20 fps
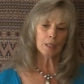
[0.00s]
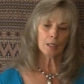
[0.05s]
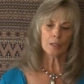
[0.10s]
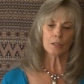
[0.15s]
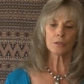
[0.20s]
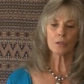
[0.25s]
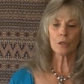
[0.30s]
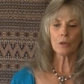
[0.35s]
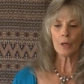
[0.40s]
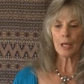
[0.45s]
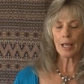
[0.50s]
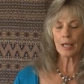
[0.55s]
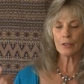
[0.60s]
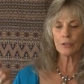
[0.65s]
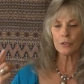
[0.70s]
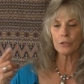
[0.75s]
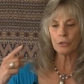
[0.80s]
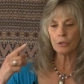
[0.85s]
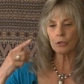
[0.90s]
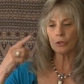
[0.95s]
So
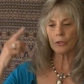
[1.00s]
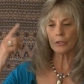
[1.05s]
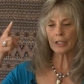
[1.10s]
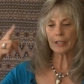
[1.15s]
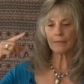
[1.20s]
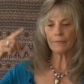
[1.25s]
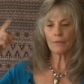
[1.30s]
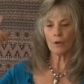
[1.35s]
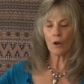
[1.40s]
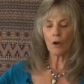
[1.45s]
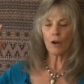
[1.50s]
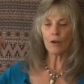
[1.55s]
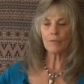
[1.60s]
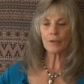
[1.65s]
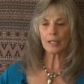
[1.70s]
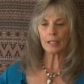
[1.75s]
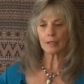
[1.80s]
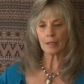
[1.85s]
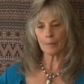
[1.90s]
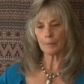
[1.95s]
as you're
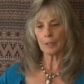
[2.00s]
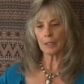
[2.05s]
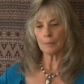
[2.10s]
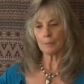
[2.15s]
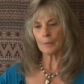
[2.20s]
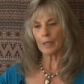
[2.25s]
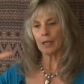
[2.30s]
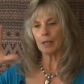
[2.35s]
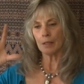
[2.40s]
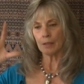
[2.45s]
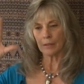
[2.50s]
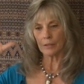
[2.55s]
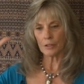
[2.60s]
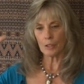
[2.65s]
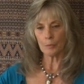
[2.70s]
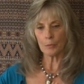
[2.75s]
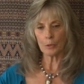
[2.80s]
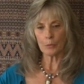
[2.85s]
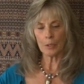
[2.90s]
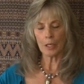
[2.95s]
evolving, I'm kind of
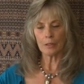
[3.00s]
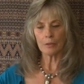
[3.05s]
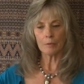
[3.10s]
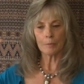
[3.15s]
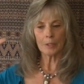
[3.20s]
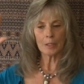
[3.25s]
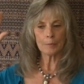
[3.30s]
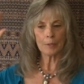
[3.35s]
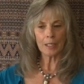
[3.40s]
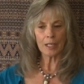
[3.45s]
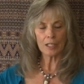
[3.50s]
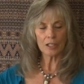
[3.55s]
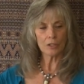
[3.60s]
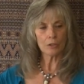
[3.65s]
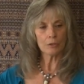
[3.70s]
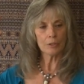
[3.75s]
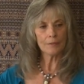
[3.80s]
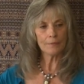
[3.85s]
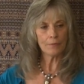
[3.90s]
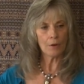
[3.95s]
jumping around a little bit, but as
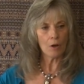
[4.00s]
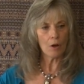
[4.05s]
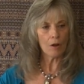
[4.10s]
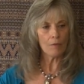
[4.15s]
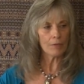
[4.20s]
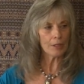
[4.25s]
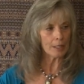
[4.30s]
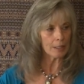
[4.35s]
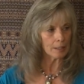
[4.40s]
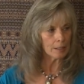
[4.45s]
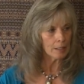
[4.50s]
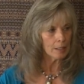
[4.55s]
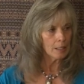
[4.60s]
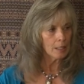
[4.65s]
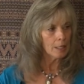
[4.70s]
you're evolving,